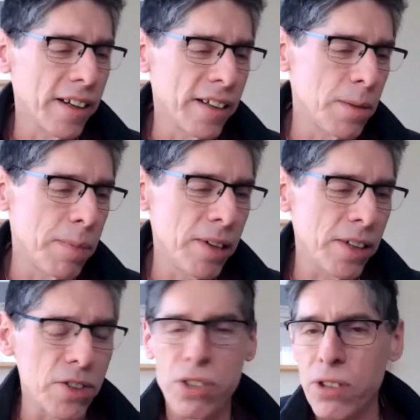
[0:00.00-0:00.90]
It's a beer
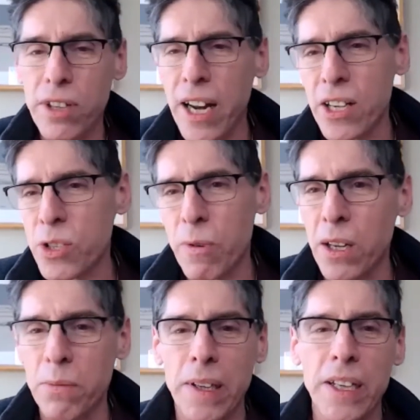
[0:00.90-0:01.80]
that should age
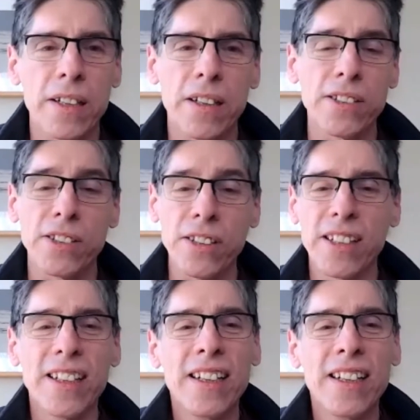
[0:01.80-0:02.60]
well, but it doesn't.